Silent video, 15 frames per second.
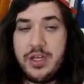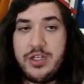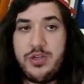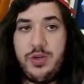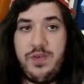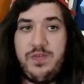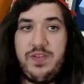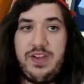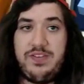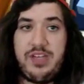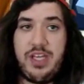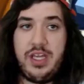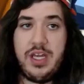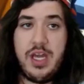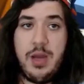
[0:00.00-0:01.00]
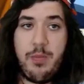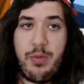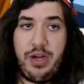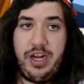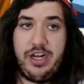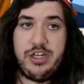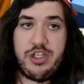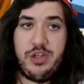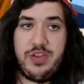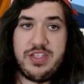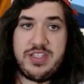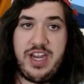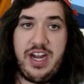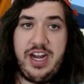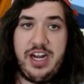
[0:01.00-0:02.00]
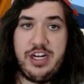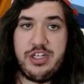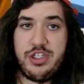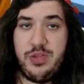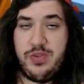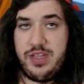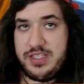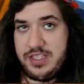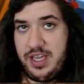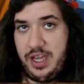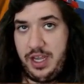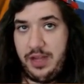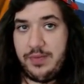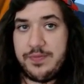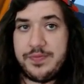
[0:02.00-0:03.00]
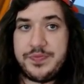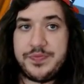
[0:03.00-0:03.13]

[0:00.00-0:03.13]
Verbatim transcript: doing 50, putting energy on this guy and energy on this guy.